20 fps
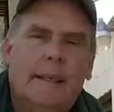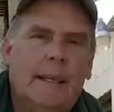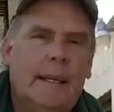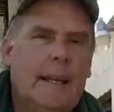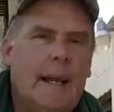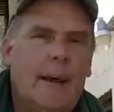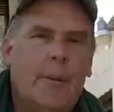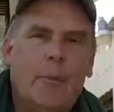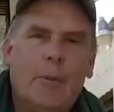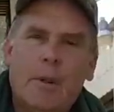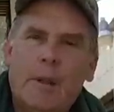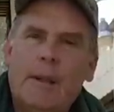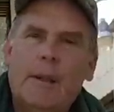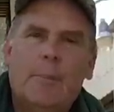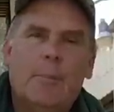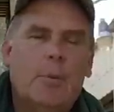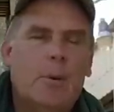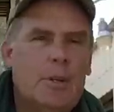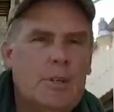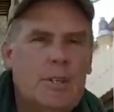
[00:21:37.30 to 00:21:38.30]
And I really
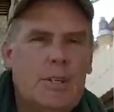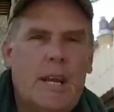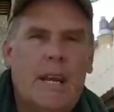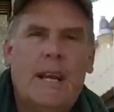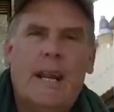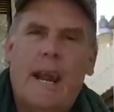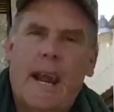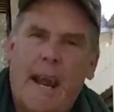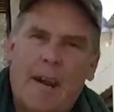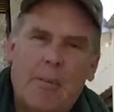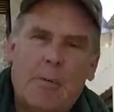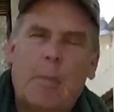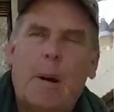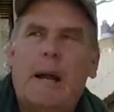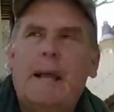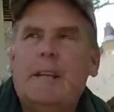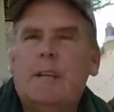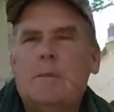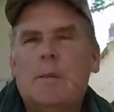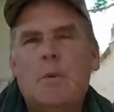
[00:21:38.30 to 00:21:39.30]
appreciate
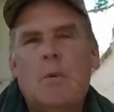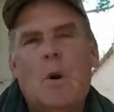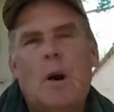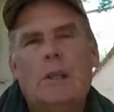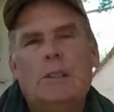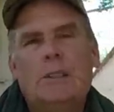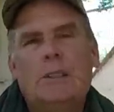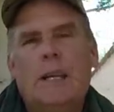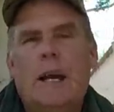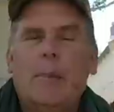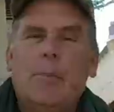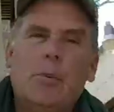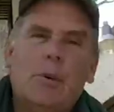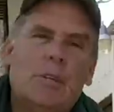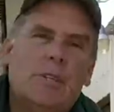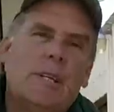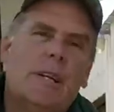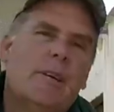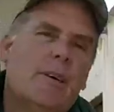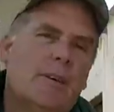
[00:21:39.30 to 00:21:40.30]
everybody that's been watching. I
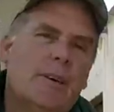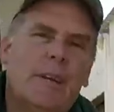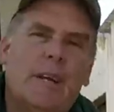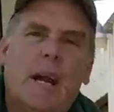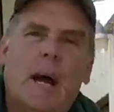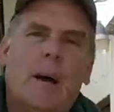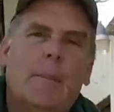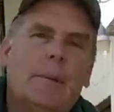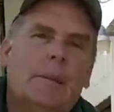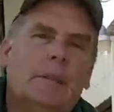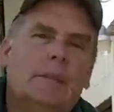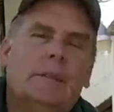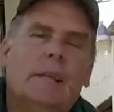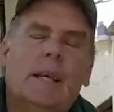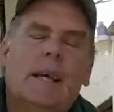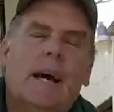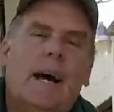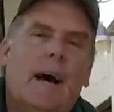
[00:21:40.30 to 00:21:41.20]
appreciate all your comments.